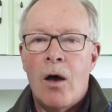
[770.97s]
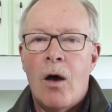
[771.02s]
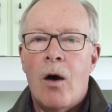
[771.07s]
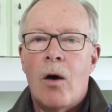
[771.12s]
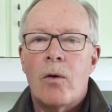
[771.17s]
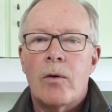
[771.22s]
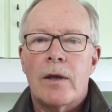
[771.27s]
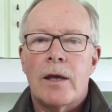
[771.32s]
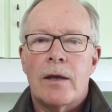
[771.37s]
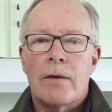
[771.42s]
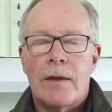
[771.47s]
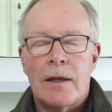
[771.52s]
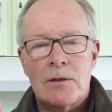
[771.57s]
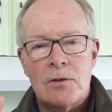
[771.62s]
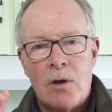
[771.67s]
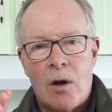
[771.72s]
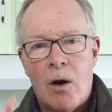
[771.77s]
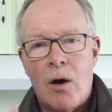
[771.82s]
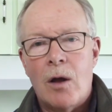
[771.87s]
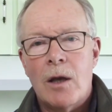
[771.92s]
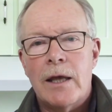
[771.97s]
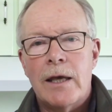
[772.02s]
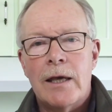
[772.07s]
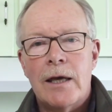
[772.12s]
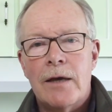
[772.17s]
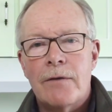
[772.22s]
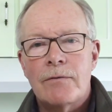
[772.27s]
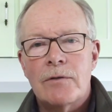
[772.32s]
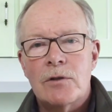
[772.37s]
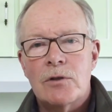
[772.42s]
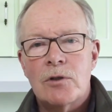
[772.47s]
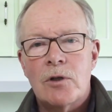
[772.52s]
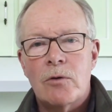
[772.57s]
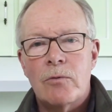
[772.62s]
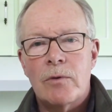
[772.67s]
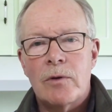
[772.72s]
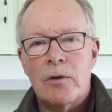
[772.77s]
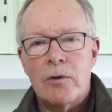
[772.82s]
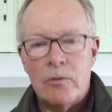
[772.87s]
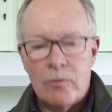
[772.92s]
Okay, that's all I have to share
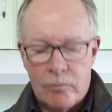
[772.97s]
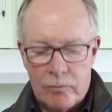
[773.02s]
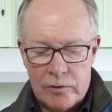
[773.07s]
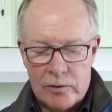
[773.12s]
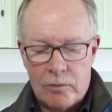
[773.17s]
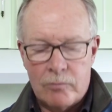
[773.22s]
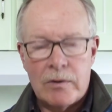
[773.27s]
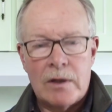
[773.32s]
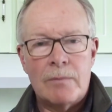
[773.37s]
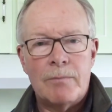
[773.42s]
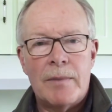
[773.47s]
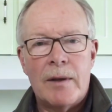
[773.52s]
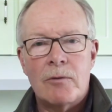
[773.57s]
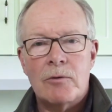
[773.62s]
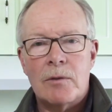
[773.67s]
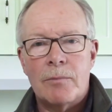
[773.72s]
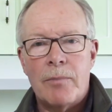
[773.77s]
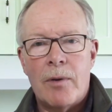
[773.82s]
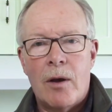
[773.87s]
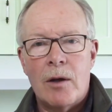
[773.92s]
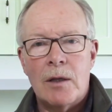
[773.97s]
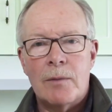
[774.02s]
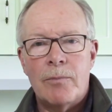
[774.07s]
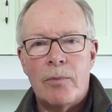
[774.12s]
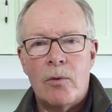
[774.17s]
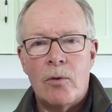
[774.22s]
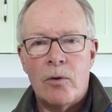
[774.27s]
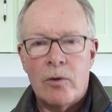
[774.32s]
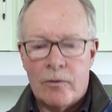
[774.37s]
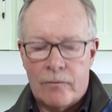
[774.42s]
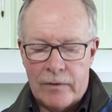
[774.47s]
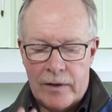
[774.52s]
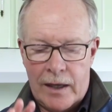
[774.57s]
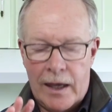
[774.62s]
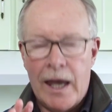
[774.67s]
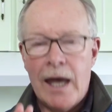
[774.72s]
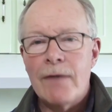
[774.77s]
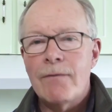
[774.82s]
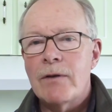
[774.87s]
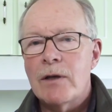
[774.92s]
with you with the red belted polypore. If you
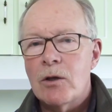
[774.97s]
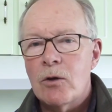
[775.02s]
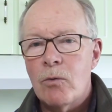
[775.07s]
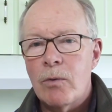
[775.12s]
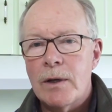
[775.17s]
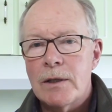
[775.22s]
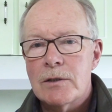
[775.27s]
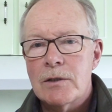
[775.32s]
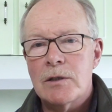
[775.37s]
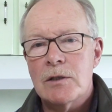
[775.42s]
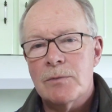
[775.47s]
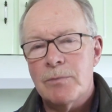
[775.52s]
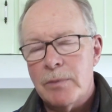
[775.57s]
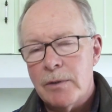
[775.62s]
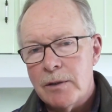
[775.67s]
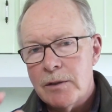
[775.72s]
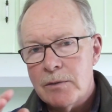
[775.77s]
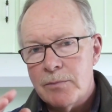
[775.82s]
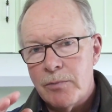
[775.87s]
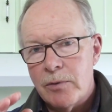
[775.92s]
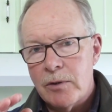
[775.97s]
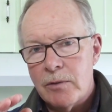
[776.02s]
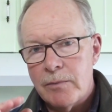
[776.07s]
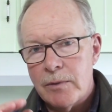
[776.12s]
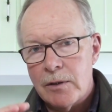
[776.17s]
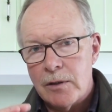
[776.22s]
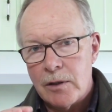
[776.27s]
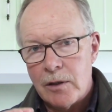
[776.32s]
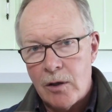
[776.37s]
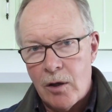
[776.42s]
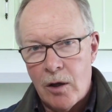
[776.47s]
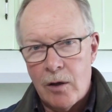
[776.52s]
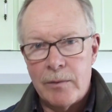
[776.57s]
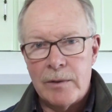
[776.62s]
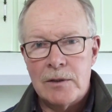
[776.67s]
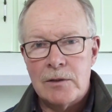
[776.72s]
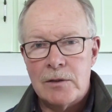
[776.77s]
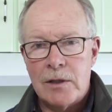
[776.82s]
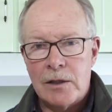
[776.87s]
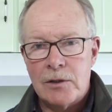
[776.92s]
have any questions, please put them in the
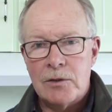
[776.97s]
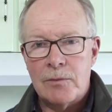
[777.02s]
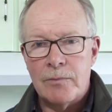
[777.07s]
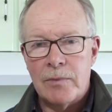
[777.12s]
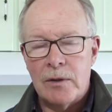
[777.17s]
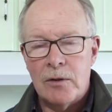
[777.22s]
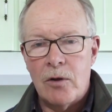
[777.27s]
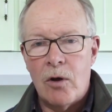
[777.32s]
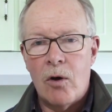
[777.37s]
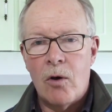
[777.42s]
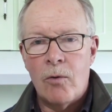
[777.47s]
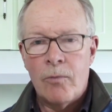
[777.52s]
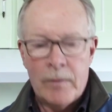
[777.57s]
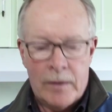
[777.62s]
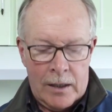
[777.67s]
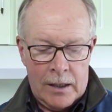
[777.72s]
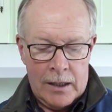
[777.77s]
comment section below.